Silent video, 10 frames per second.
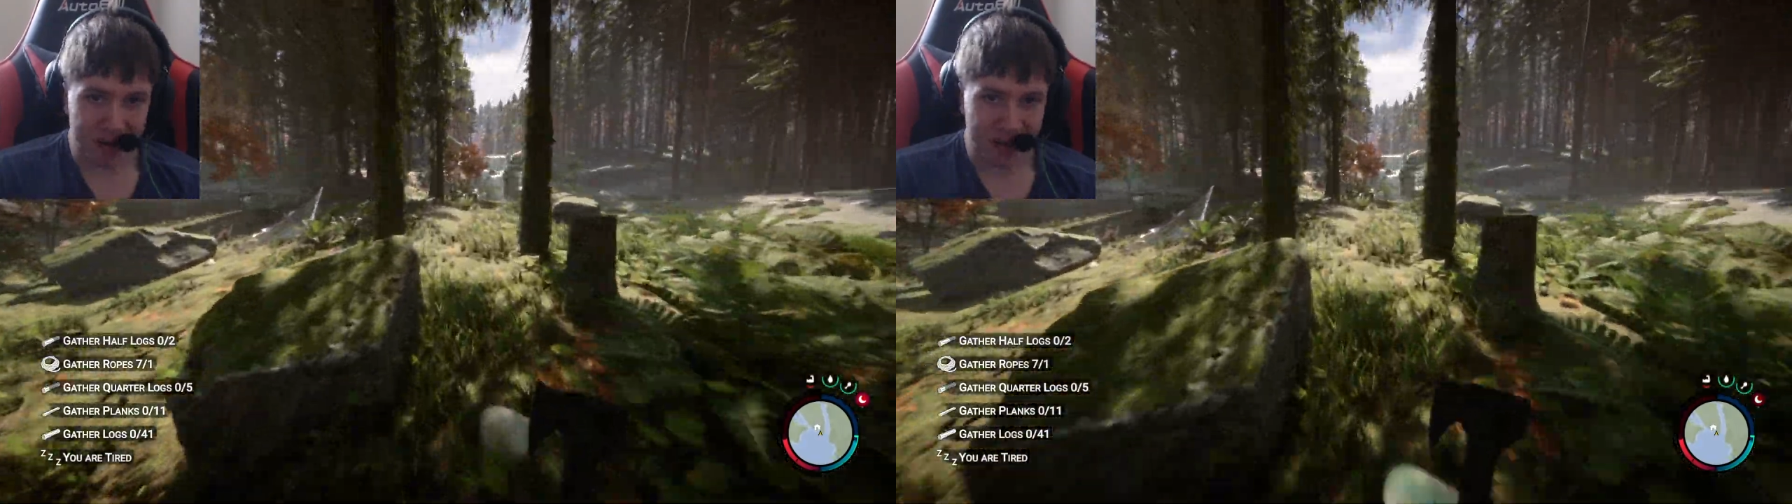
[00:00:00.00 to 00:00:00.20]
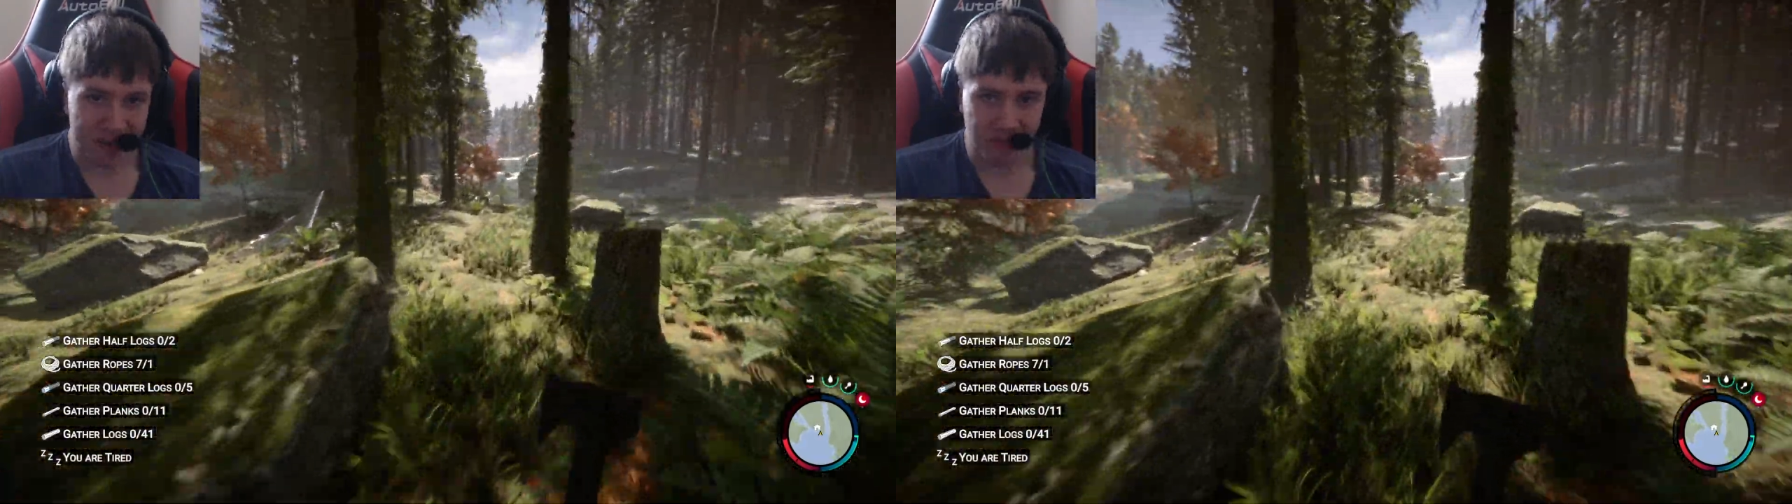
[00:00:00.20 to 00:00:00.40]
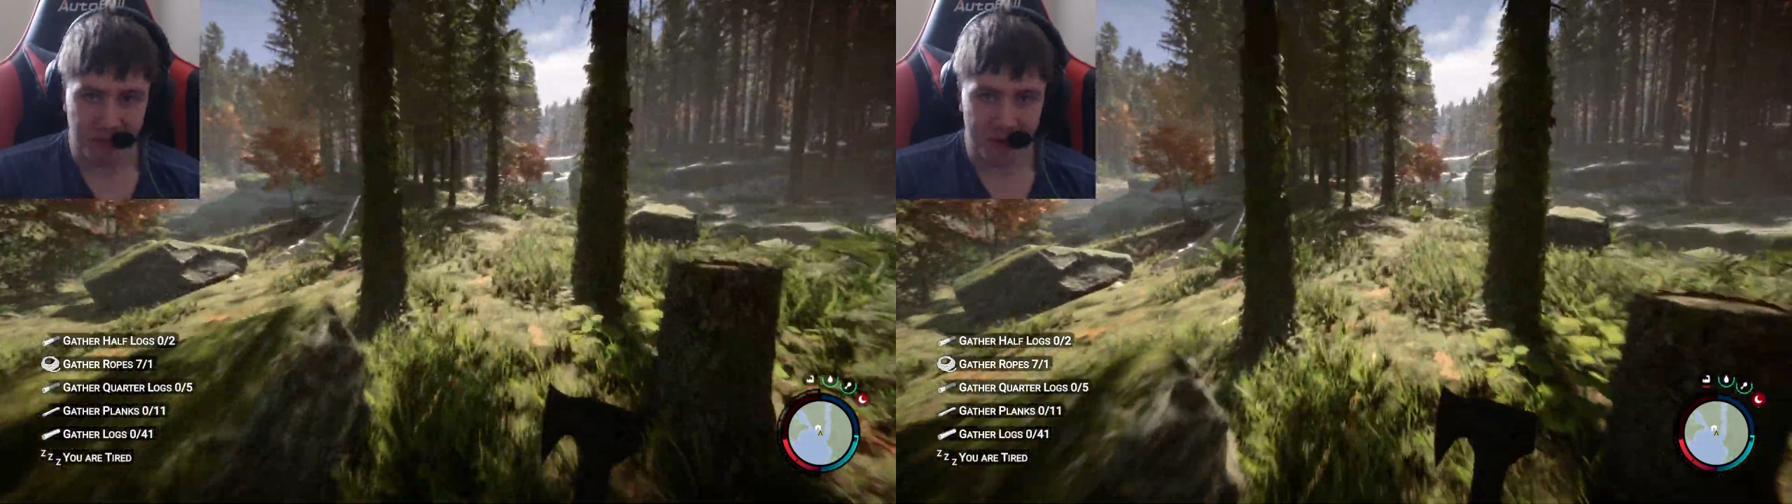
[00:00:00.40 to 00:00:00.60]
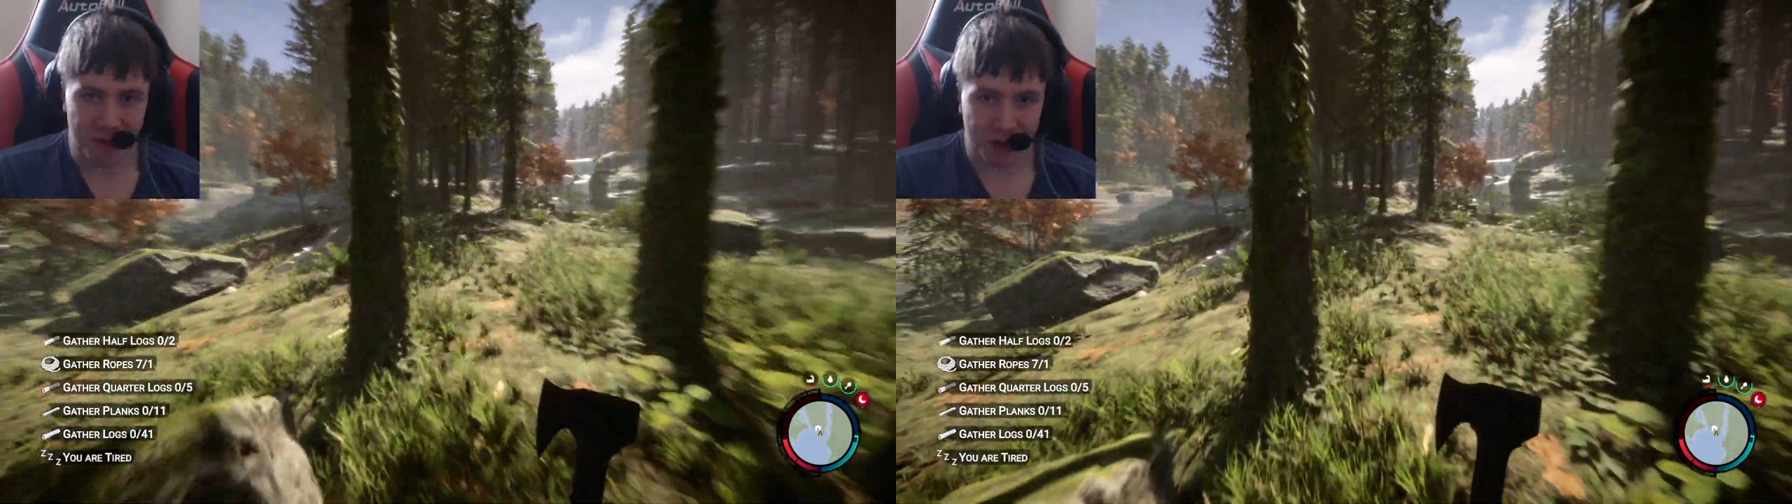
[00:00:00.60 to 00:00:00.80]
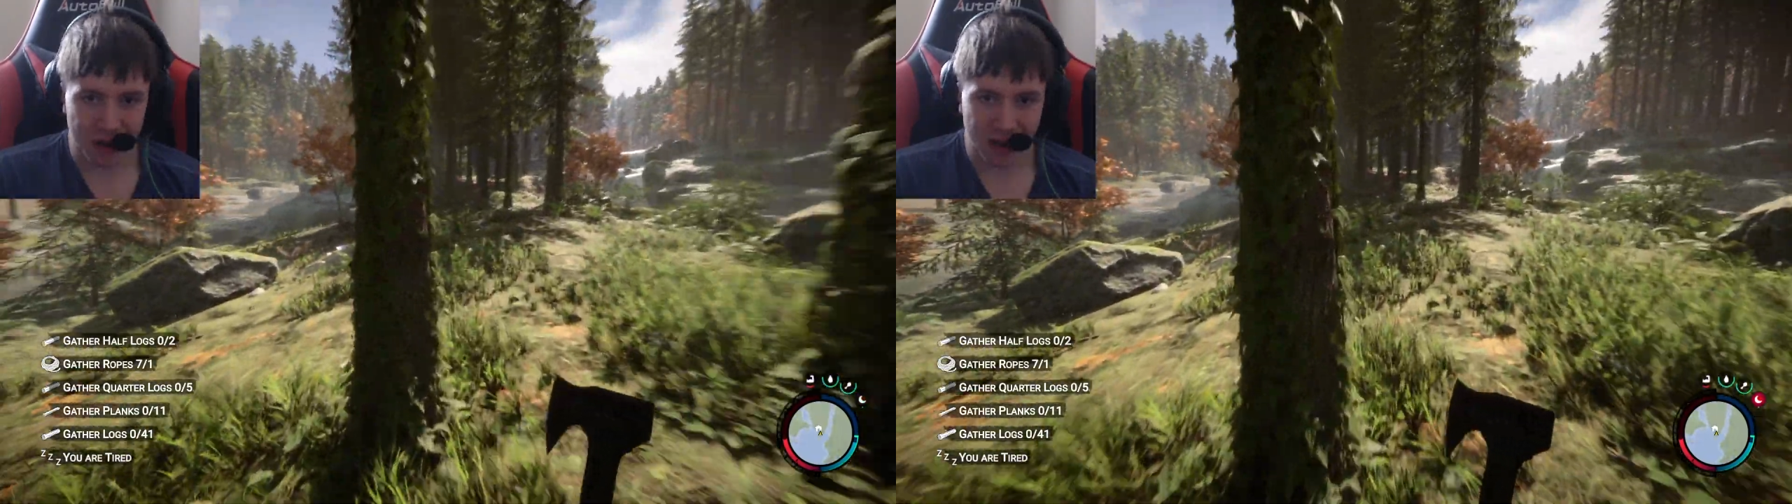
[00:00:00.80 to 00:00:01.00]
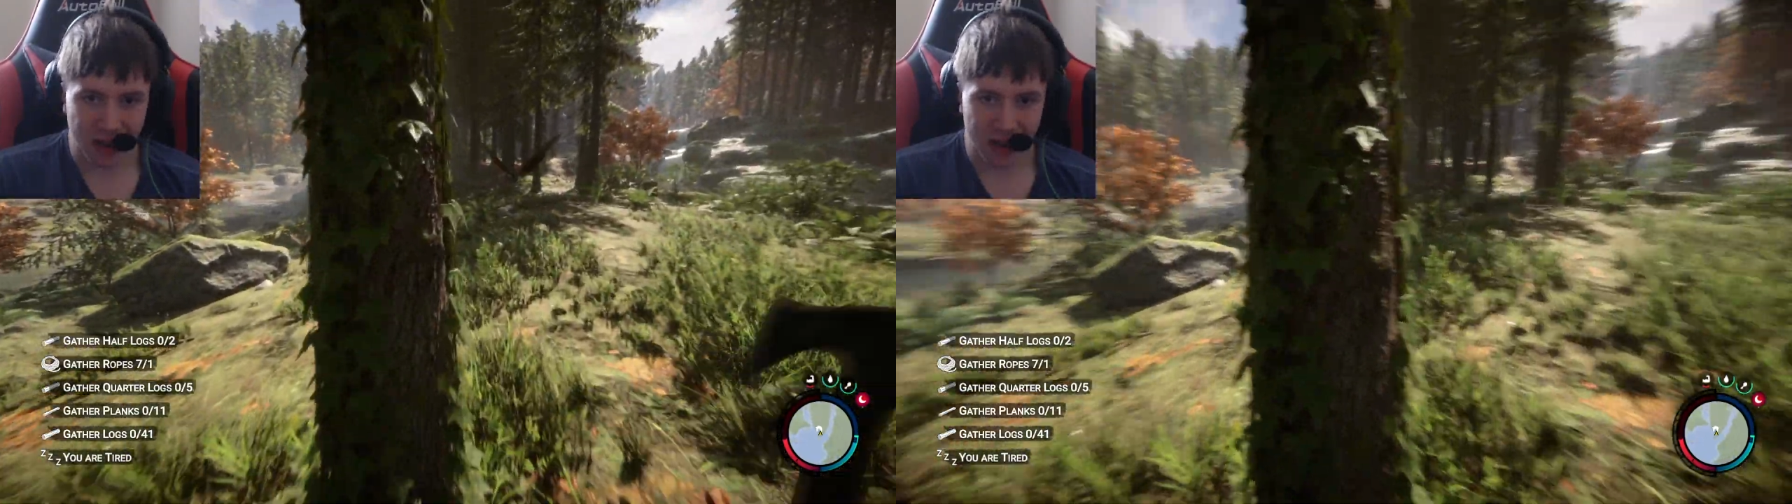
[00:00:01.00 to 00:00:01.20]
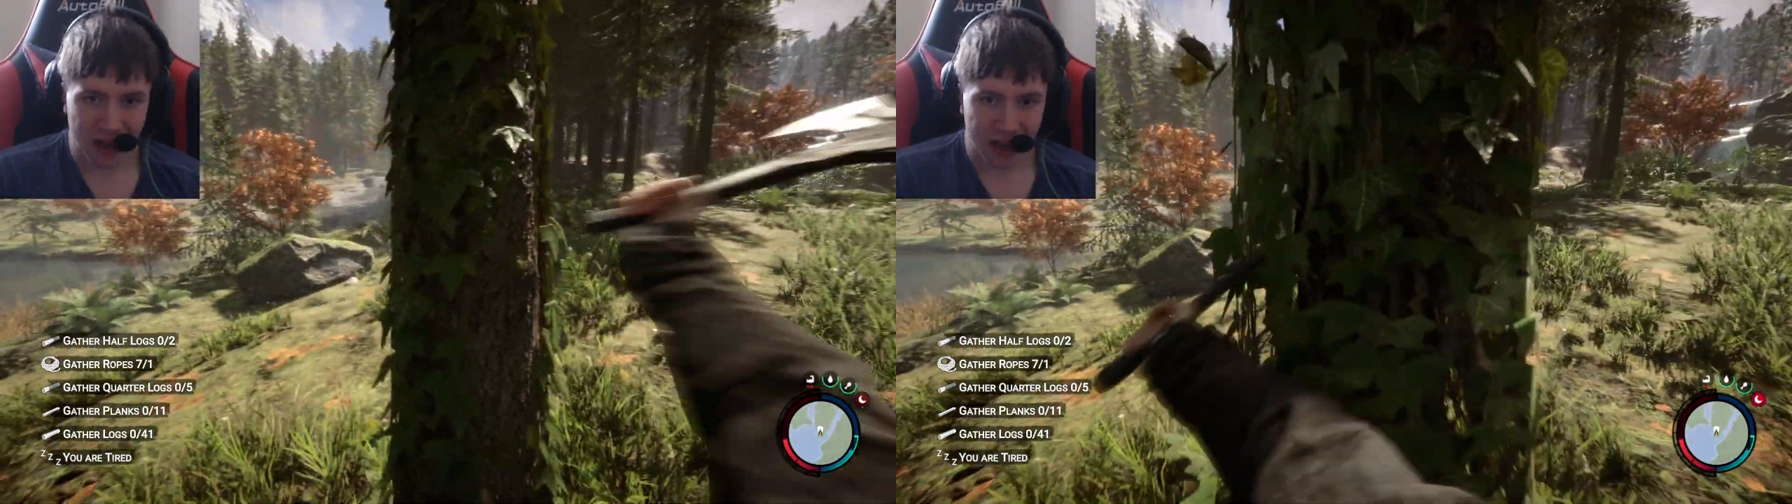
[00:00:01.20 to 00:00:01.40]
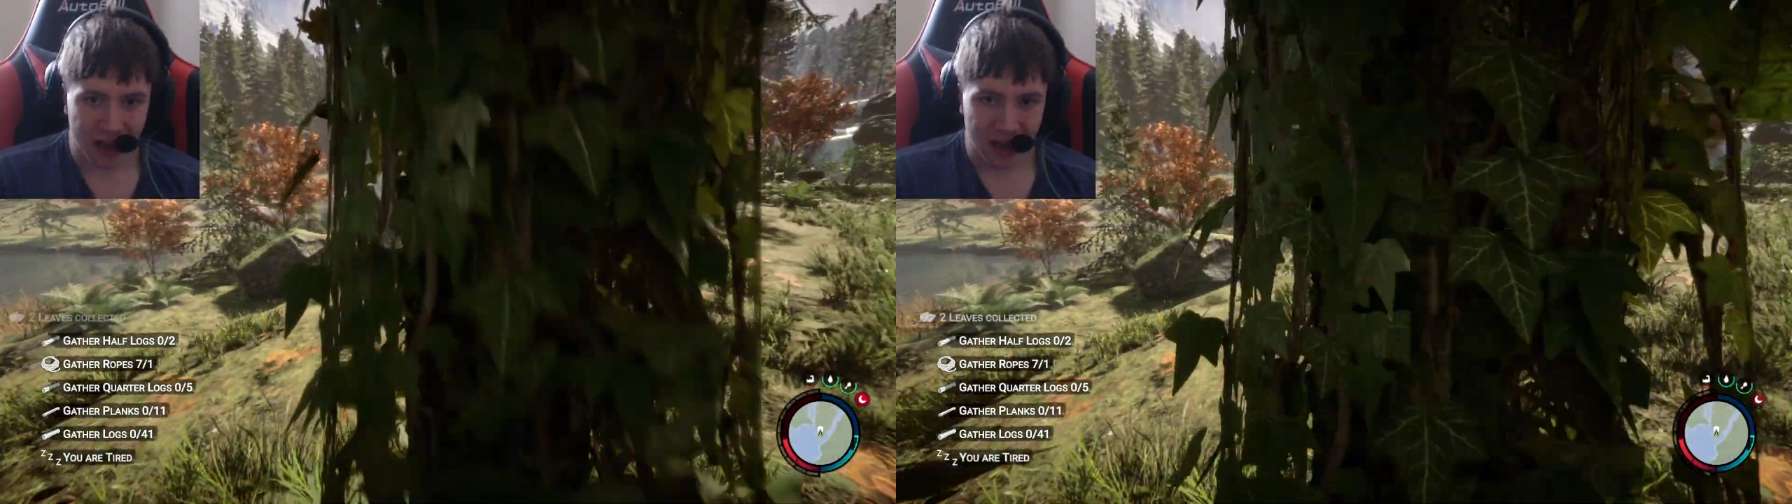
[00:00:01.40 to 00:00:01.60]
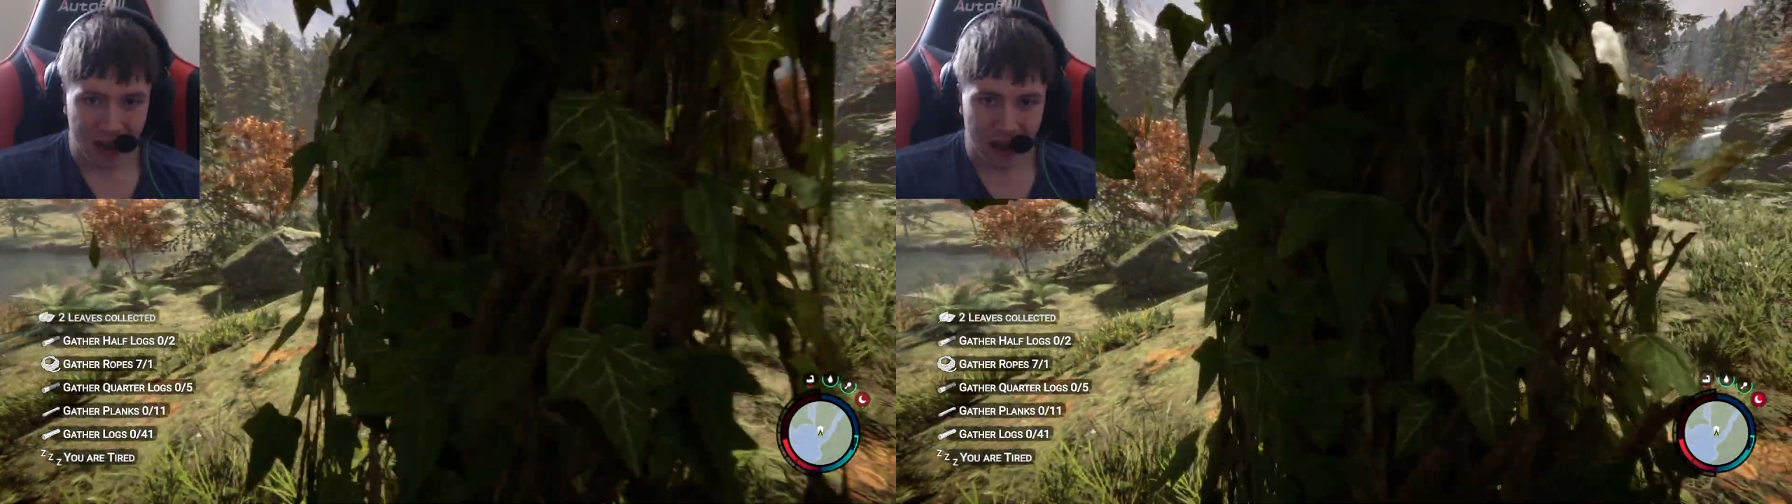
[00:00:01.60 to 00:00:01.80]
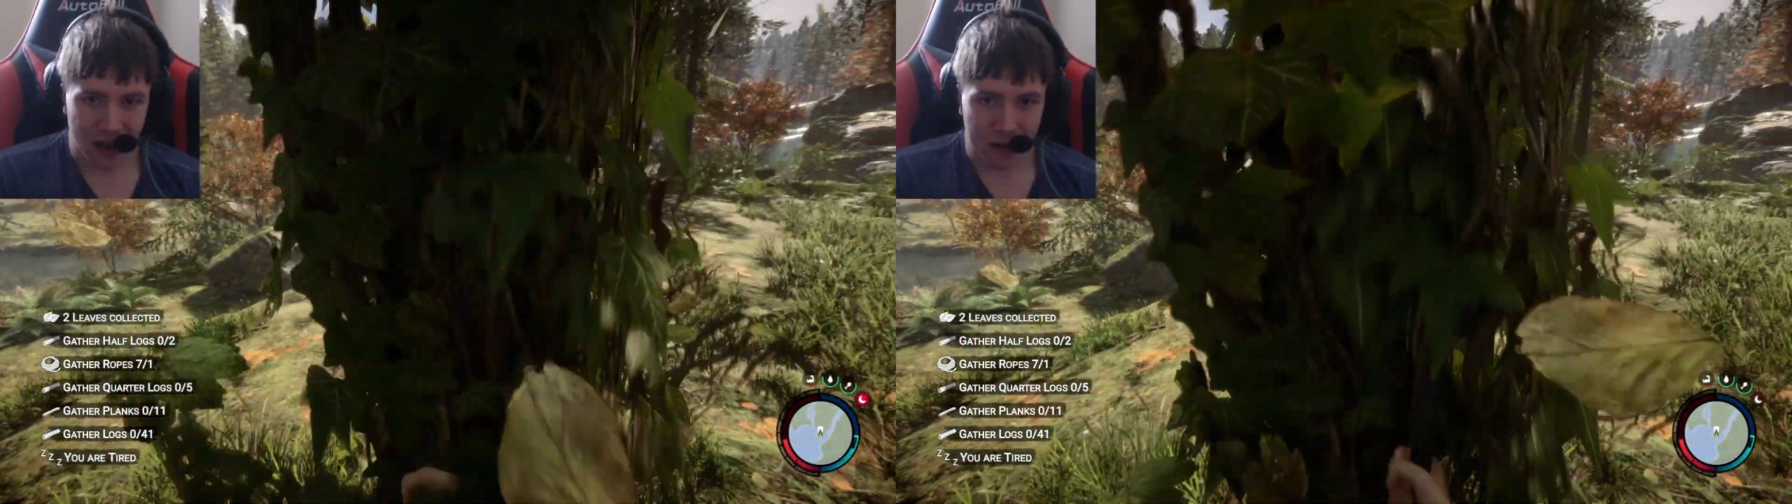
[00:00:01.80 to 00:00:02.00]
it doesn't work.
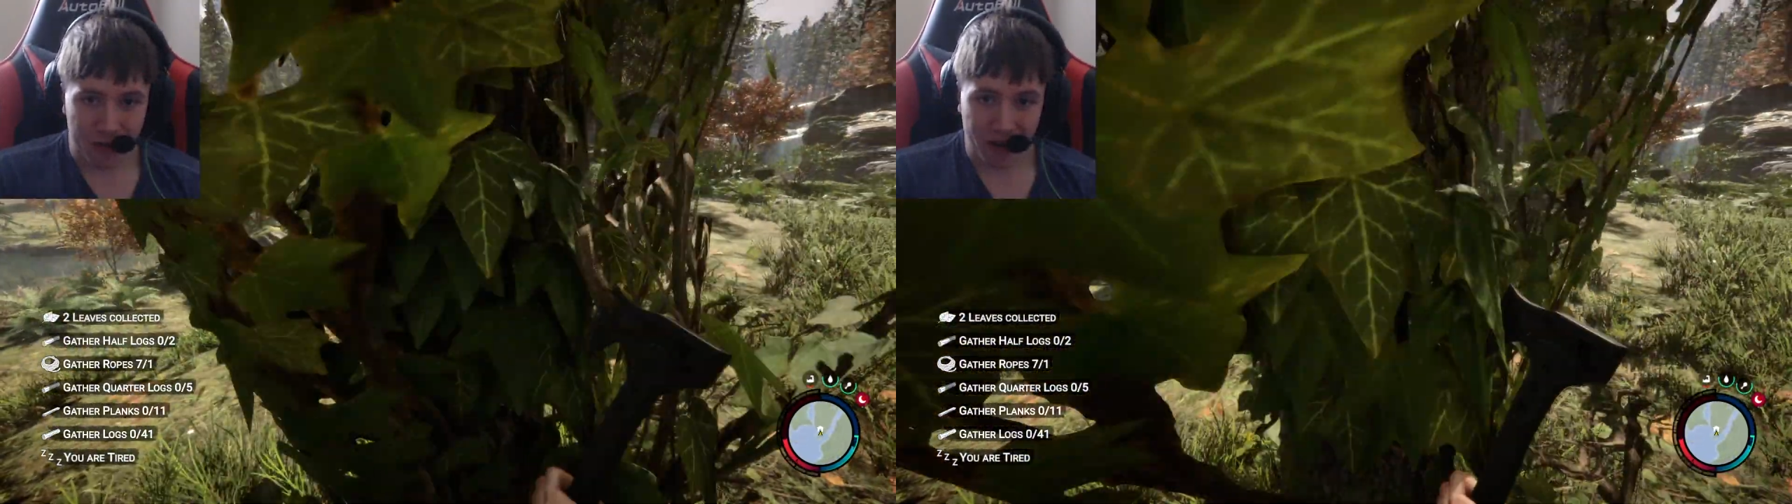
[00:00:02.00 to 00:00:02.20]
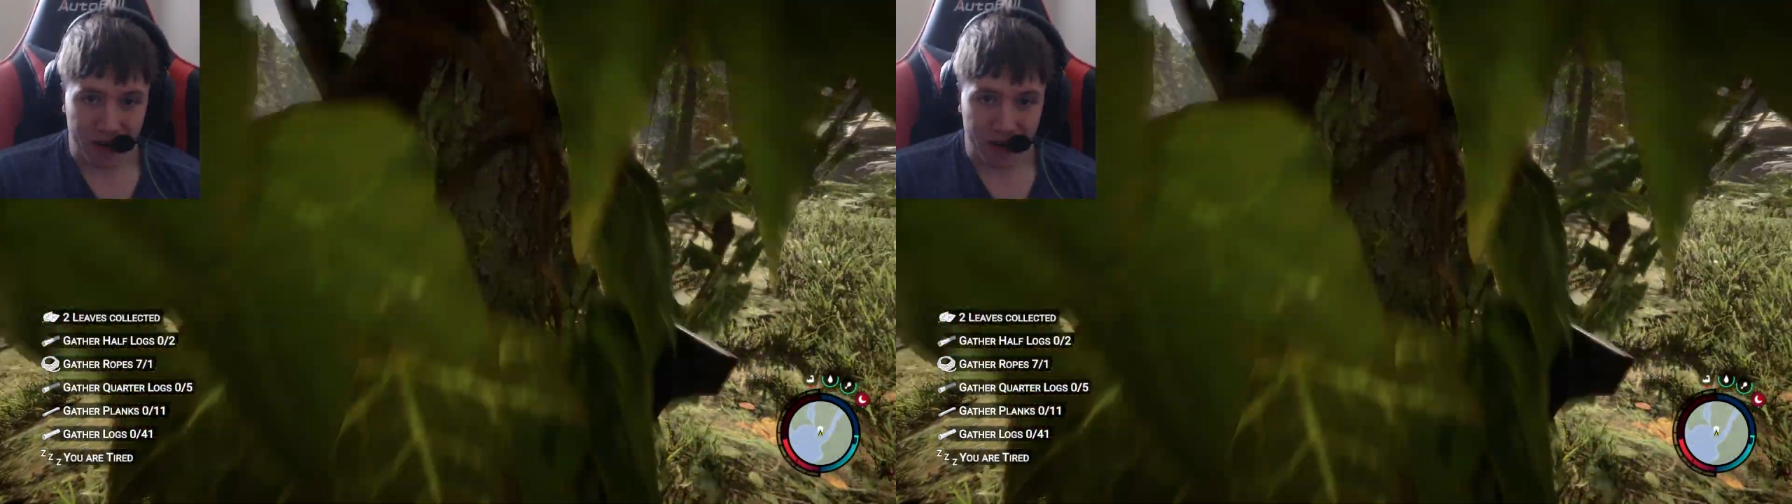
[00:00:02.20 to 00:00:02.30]
I tried a